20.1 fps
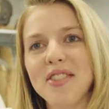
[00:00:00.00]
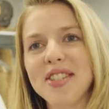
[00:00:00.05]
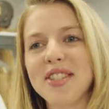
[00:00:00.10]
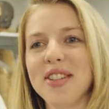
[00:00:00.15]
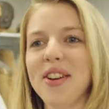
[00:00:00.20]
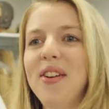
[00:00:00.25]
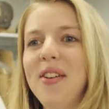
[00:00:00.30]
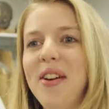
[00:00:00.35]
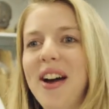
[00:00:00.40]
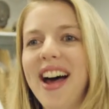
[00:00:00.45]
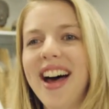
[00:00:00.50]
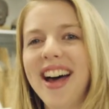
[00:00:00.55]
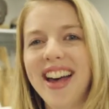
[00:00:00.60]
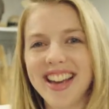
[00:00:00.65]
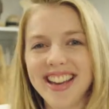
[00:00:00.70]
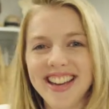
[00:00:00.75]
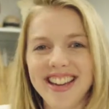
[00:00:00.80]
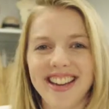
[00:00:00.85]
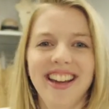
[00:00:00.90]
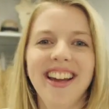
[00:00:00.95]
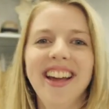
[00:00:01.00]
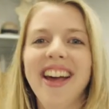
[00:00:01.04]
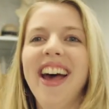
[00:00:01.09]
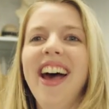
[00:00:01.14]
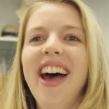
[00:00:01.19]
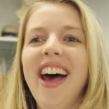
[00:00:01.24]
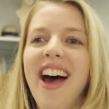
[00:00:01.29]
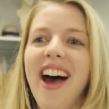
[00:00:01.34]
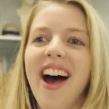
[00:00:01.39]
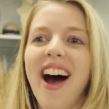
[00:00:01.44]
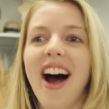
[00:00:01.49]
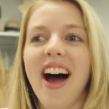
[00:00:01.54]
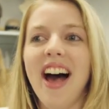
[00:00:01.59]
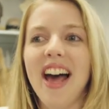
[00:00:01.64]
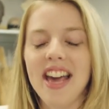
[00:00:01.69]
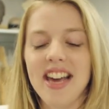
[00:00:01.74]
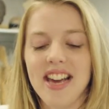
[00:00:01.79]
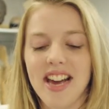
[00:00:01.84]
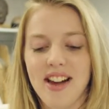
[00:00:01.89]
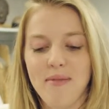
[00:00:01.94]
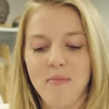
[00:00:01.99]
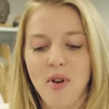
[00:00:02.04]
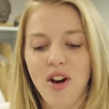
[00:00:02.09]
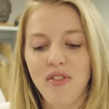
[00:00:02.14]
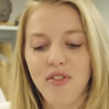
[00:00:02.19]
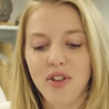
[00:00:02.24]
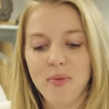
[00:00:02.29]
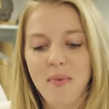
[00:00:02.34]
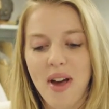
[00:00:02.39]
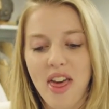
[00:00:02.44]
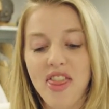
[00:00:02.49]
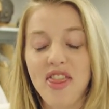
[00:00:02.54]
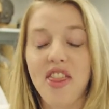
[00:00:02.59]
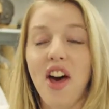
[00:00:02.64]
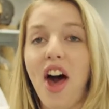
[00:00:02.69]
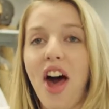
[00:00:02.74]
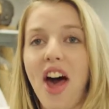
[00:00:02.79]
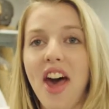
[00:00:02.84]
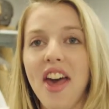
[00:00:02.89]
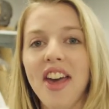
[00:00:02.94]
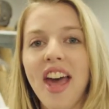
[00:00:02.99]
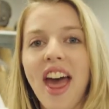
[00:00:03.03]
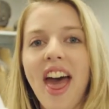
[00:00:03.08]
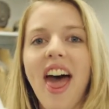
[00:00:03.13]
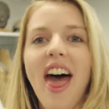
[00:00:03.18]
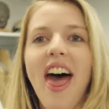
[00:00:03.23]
So I, I um, offered my thigh